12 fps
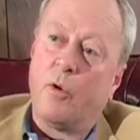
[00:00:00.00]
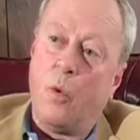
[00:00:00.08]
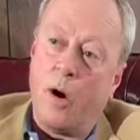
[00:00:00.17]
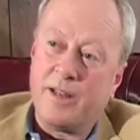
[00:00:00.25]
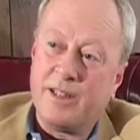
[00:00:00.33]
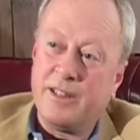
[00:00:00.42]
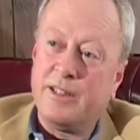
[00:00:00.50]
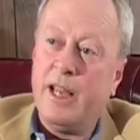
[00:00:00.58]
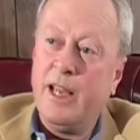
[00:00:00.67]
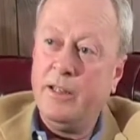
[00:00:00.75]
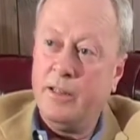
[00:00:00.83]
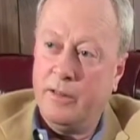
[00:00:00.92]

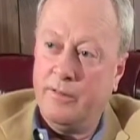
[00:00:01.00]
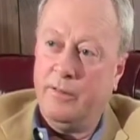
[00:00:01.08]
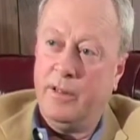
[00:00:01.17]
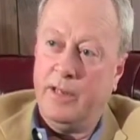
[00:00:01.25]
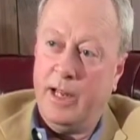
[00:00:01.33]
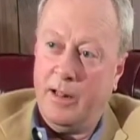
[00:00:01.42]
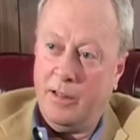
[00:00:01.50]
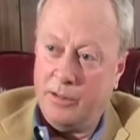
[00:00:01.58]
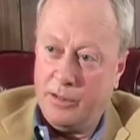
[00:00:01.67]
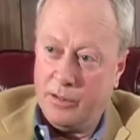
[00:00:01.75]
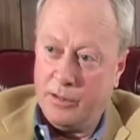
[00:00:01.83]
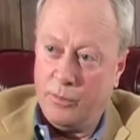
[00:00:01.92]
quantitative
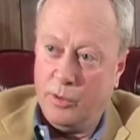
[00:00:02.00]
analysis.